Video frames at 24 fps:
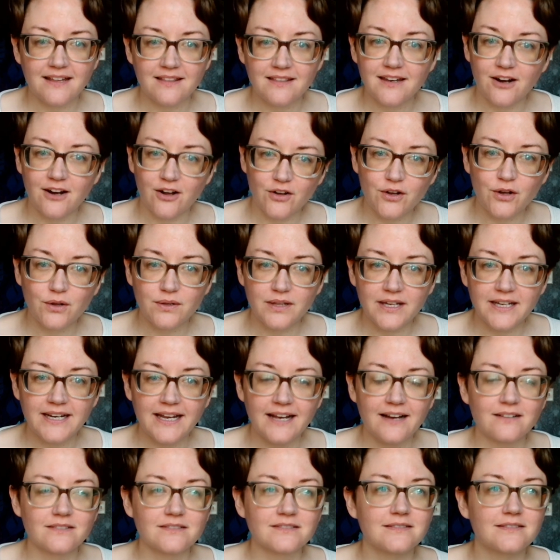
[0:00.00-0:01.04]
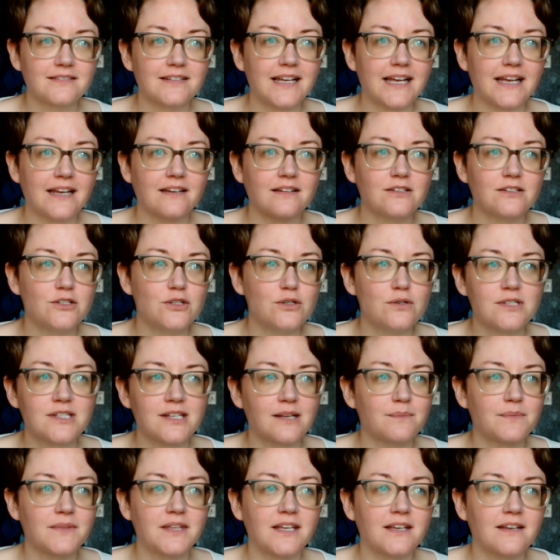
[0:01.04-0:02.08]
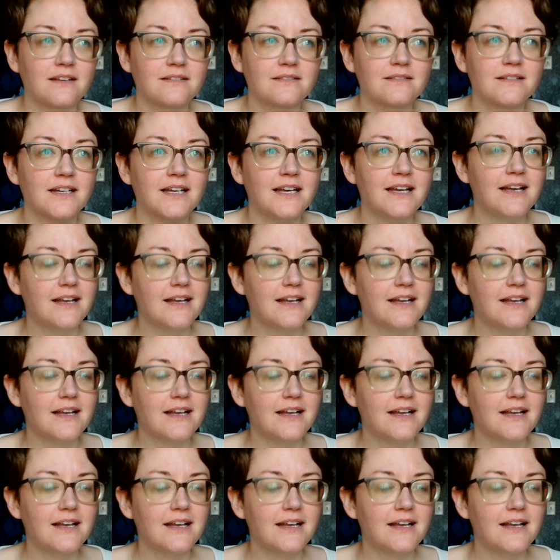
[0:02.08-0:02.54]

then I'll go lay down and do something